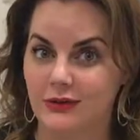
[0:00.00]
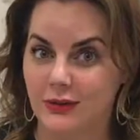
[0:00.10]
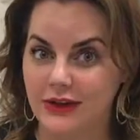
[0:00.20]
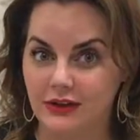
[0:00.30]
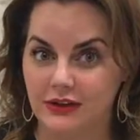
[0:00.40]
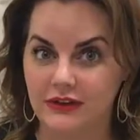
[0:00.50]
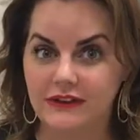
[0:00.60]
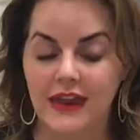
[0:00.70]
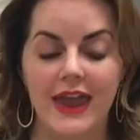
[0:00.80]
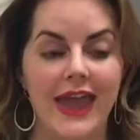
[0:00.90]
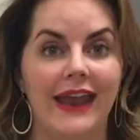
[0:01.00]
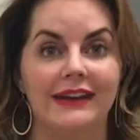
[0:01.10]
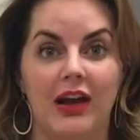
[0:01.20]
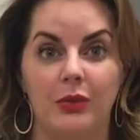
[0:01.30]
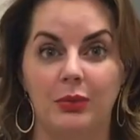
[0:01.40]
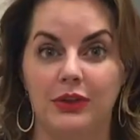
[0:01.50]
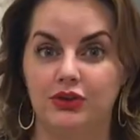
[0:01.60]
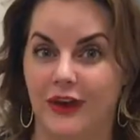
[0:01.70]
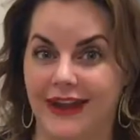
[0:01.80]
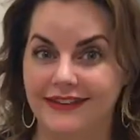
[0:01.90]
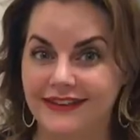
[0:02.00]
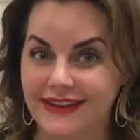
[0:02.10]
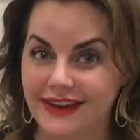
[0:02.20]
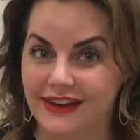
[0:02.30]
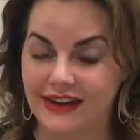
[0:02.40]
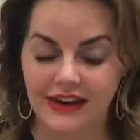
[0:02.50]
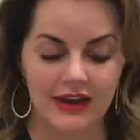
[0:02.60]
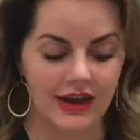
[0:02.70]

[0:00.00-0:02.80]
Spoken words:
and wrinkles and help with dry skin.